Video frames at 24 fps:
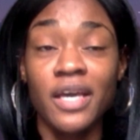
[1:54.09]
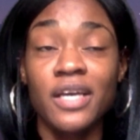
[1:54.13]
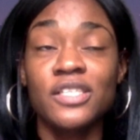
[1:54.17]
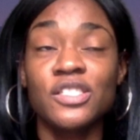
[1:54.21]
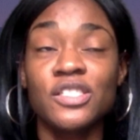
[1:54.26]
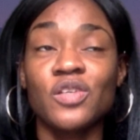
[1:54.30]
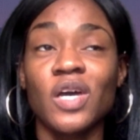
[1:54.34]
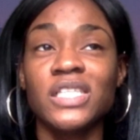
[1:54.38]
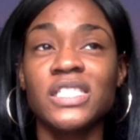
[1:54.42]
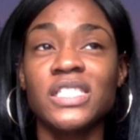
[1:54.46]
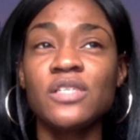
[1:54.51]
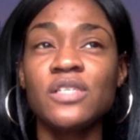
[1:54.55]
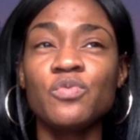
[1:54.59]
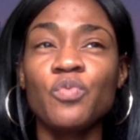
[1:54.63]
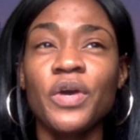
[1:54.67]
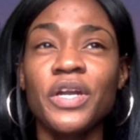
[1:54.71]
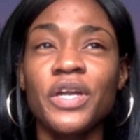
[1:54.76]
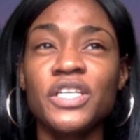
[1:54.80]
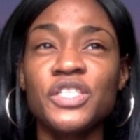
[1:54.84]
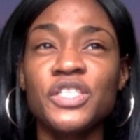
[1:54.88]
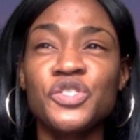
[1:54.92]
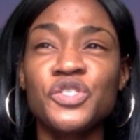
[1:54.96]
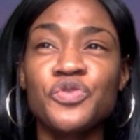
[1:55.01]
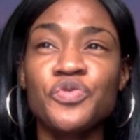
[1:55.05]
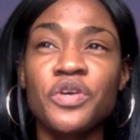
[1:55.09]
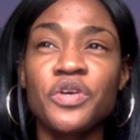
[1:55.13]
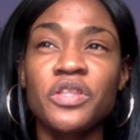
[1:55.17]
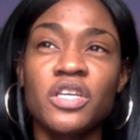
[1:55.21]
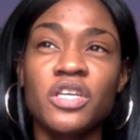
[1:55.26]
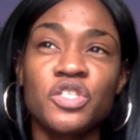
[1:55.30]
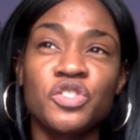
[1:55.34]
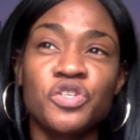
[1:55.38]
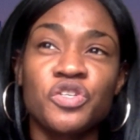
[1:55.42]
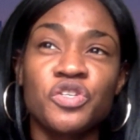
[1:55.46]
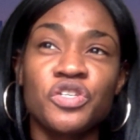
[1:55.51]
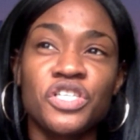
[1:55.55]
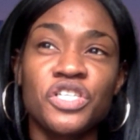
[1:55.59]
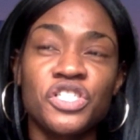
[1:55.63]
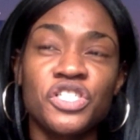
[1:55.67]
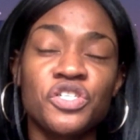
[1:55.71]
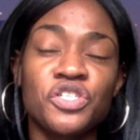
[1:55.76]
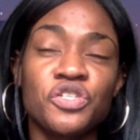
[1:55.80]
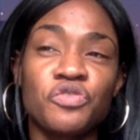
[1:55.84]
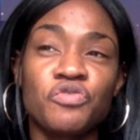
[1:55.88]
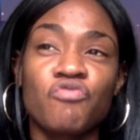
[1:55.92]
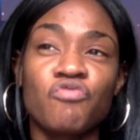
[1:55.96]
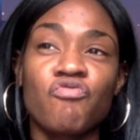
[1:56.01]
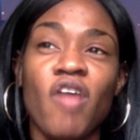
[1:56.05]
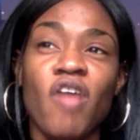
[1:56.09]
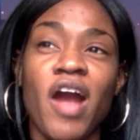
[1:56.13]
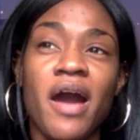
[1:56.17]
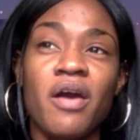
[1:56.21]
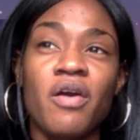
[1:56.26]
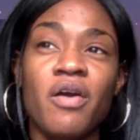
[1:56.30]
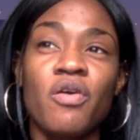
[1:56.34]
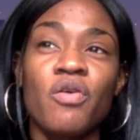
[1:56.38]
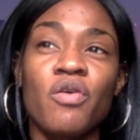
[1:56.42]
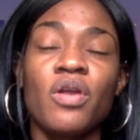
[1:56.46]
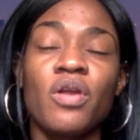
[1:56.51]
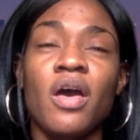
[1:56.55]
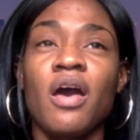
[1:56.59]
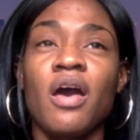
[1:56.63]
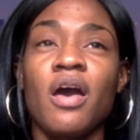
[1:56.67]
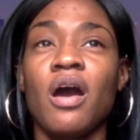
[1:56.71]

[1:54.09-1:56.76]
So I didn't want to do it the traditional route,